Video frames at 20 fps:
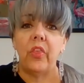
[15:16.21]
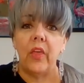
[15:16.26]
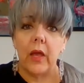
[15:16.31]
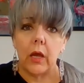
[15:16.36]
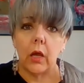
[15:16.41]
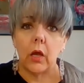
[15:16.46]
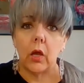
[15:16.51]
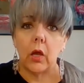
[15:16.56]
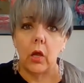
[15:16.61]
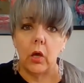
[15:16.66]

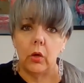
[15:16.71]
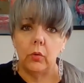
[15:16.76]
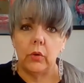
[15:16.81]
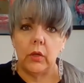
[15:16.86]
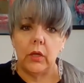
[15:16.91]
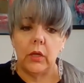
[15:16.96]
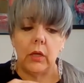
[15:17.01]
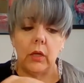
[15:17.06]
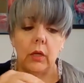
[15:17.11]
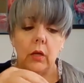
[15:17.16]
thick
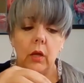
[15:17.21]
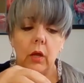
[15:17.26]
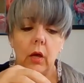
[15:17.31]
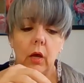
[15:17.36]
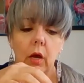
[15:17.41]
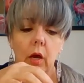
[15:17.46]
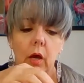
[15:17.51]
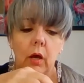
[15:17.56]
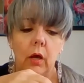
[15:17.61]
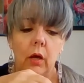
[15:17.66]
coating
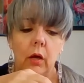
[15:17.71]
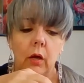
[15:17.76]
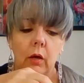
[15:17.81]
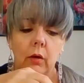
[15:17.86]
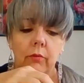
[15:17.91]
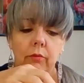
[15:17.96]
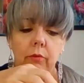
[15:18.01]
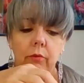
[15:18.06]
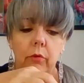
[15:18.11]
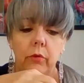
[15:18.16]

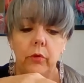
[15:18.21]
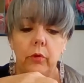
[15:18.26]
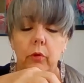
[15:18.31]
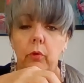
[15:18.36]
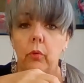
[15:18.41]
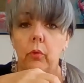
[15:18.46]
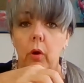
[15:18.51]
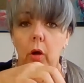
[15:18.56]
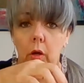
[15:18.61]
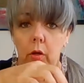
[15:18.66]
of
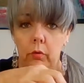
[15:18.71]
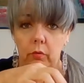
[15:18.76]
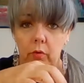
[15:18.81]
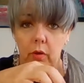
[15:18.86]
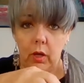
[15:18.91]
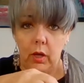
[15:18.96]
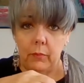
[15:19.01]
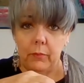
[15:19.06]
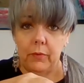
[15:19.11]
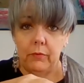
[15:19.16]
glue on
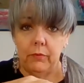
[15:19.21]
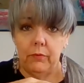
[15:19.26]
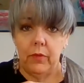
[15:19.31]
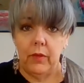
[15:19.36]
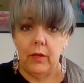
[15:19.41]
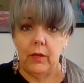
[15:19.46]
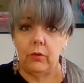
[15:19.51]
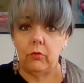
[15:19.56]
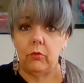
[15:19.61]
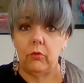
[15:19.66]
top of
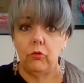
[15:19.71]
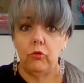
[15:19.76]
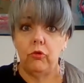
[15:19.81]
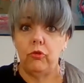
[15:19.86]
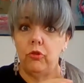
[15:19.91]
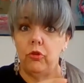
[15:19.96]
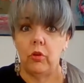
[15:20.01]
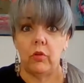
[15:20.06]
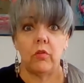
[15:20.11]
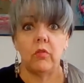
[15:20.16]
this
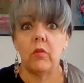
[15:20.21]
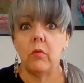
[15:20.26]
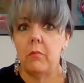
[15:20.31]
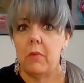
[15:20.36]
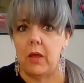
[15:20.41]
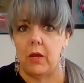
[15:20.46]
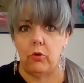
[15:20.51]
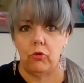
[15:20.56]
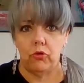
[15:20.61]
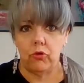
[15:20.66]
just to
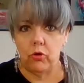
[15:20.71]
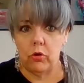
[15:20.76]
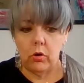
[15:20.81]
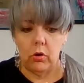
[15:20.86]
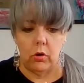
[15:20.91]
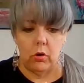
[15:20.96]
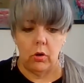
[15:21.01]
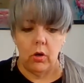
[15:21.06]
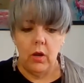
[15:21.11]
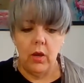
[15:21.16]
make
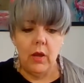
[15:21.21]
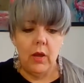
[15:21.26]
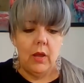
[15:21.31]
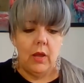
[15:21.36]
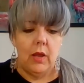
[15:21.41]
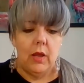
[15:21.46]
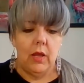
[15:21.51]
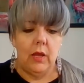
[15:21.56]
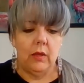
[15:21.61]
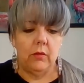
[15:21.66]
sure
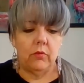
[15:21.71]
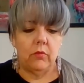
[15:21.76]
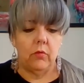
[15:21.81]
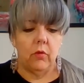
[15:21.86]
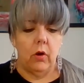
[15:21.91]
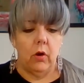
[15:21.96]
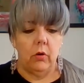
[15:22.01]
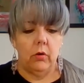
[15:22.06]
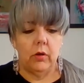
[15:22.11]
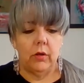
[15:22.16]
it's
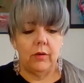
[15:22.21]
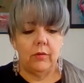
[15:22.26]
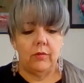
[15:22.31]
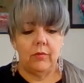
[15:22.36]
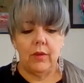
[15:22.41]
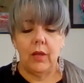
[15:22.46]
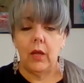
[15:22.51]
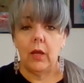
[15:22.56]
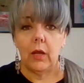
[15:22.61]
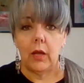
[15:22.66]
all going to
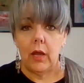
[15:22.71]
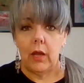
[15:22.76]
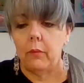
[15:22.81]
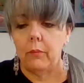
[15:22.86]
stick.